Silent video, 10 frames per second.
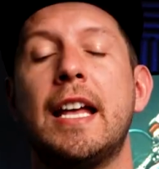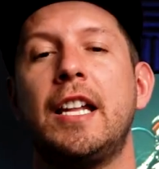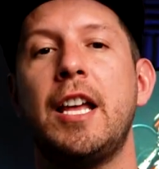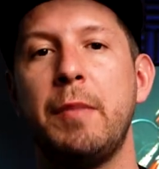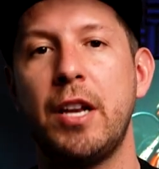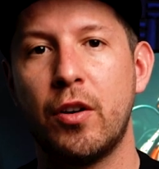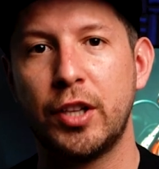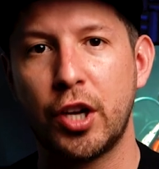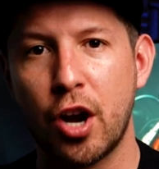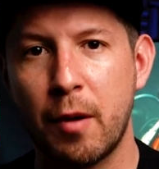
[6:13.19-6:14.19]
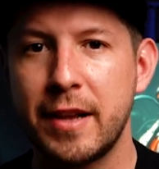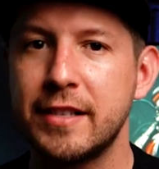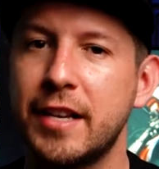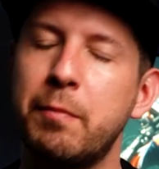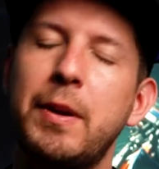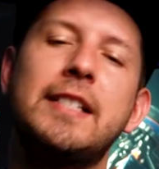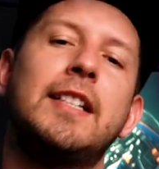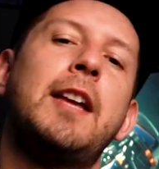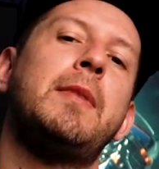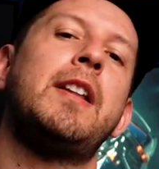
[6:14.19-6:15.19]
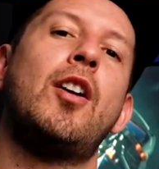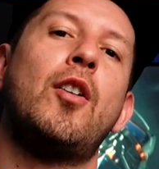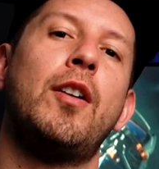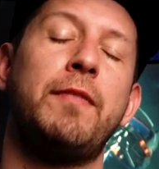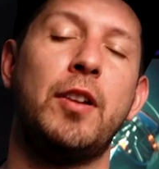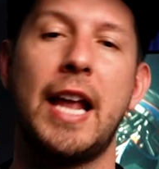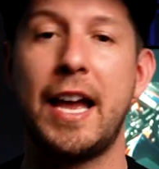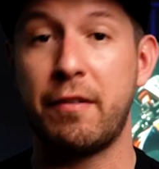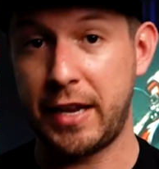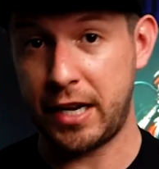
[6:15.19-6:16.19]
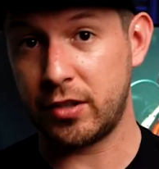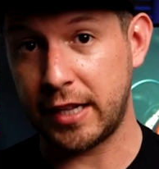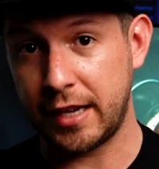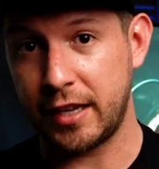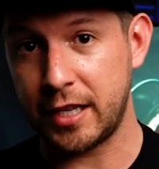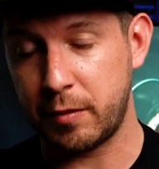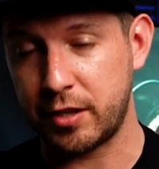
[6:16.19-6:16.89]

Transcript: let me know in the comments, and please let me know if you like videos like these,